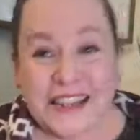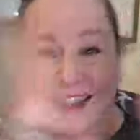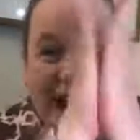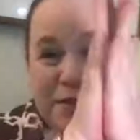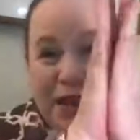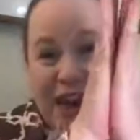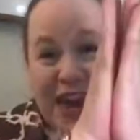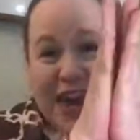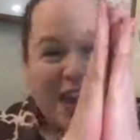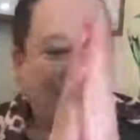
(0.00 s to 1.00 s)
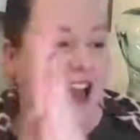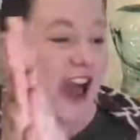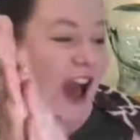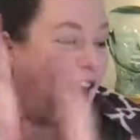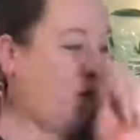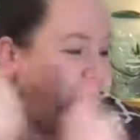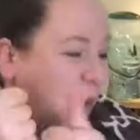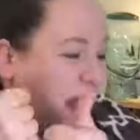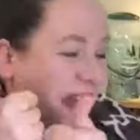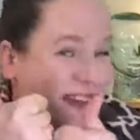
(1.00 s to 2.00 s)
Jamie!
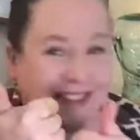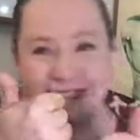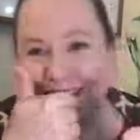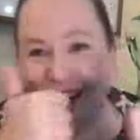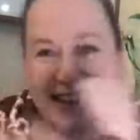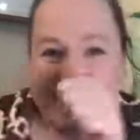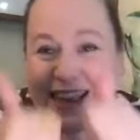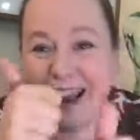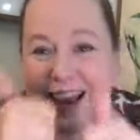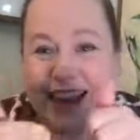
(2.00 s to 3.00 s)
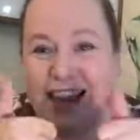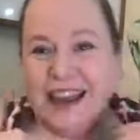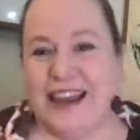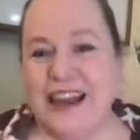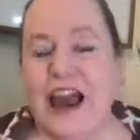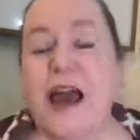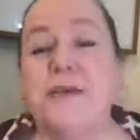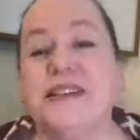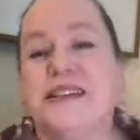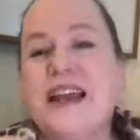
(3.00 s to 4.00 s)
What? Yay!
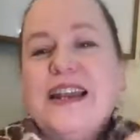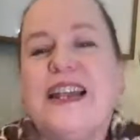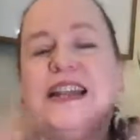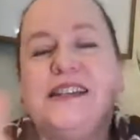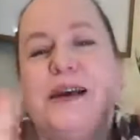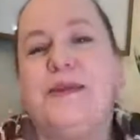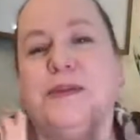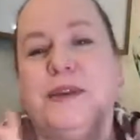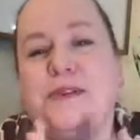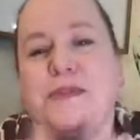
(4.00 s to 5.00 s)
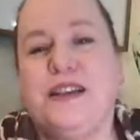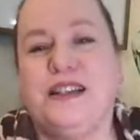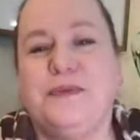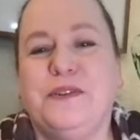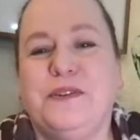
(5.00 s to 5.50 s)
I'm excited anytime anybody wins.